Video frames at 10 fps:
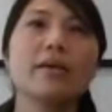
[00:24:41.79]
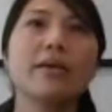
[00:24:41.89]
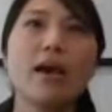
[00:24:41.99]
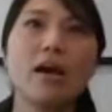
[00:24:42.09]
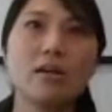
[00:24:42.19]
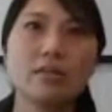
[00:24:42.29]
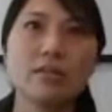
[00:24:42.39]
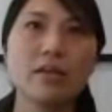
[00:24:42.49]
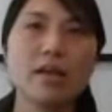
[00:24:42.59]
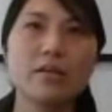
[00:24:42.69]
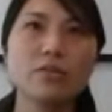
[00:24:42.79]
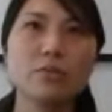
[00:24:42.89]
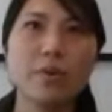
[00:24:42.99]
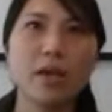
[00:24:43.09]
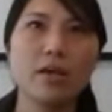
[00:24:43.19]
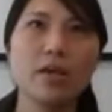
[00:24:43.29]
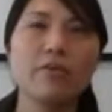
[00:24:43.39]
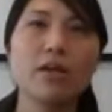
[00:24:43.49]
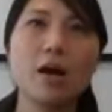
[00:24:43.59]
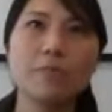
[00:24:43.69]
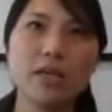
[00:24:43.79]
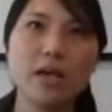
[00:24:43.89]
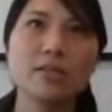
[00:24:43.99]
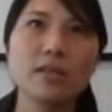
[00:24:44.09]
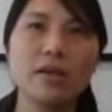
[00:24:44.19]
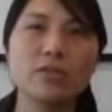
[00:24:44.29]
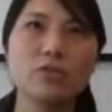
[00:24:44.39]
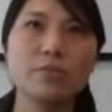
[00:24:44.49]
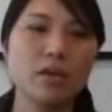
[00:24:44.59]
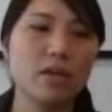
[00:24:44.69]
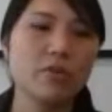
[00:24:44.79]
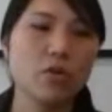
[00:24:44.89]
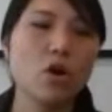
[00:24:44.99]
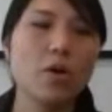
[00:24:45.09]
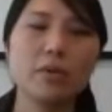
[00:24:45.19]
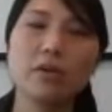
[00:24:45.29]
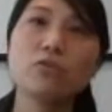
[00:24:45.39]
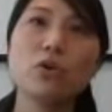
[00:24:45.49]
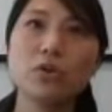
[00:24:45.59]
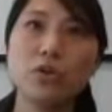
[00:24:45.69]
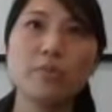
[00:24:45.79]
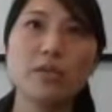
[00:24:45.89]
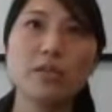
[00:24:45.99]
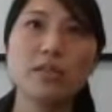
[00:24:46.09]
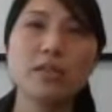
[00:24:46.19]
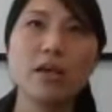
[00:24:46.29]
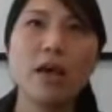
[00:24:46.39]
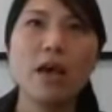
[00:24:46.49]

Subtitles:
accounts and to be given updates and to be given a copy of documents.